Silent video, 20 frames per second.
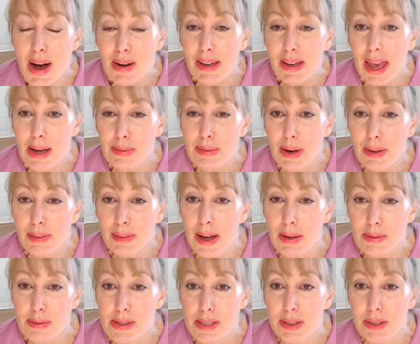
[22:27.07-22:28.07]
Okay, where are we
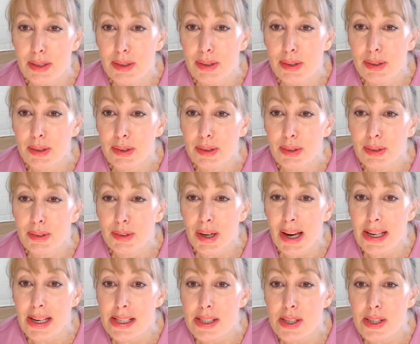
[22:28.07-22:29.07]
up to?
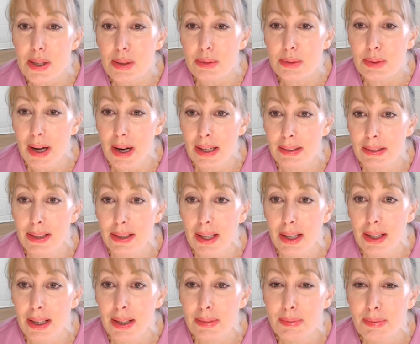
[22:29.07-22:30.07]
Grace, you're
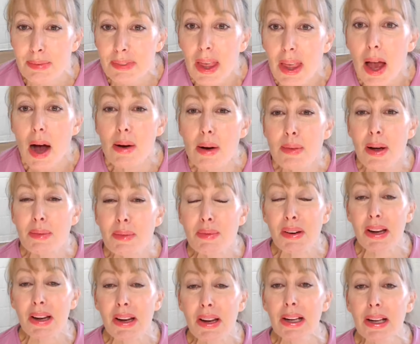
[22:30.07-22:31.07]
welcome. Oh, I'm
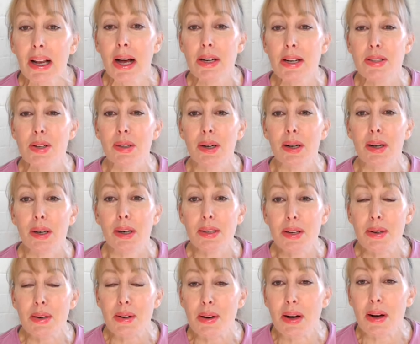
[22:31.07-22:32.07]
really glad
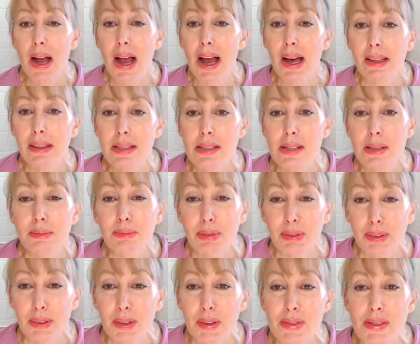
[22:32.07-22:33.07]
your health has
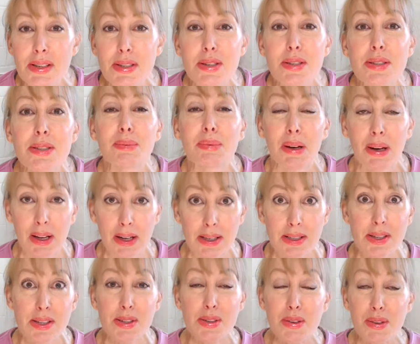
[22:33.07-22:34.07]
improved since you did
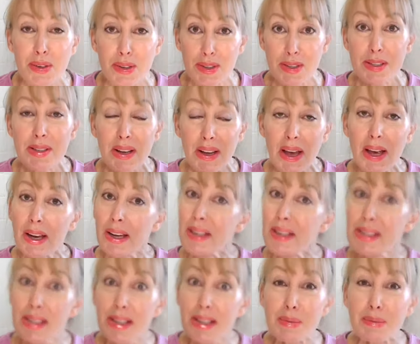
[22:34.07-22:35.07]
Pilates. Good. You
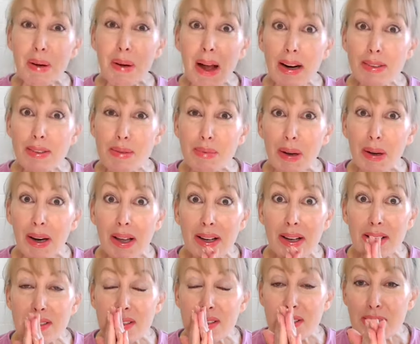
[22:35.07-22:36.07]
see the power of
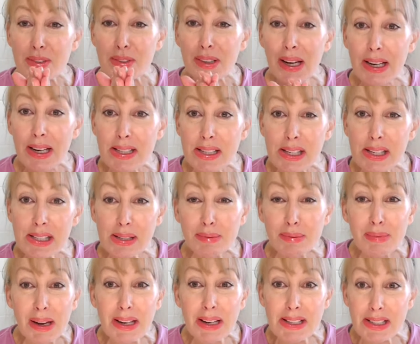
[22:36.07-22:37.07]
Pilates, Grace. It's
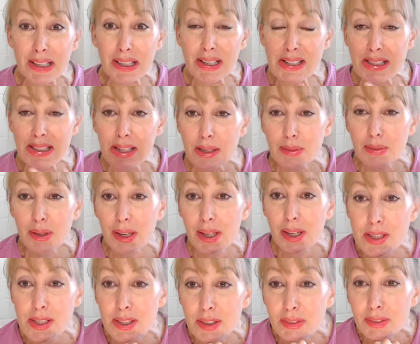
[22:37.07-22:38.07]
amazing, isn't it, what it
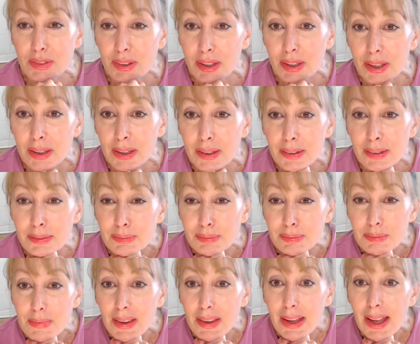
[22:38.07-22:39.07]
can do for you?
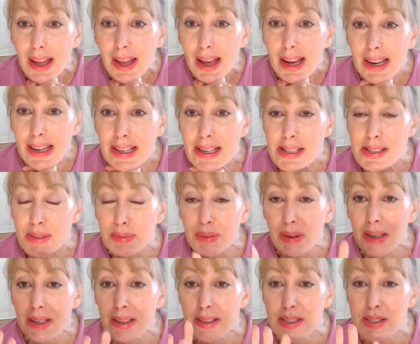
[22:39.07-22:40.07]

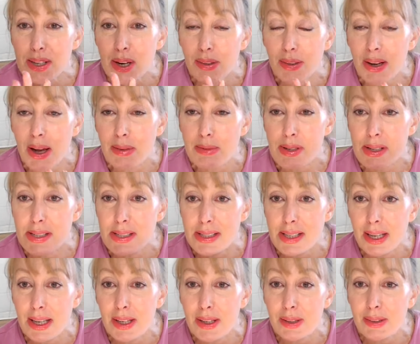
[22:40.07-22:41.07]
Elizabeth, sorry, I'm just
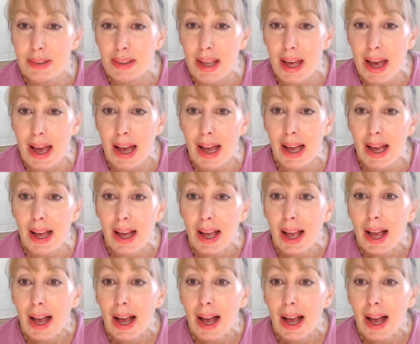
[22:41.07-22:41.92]
seeing you there.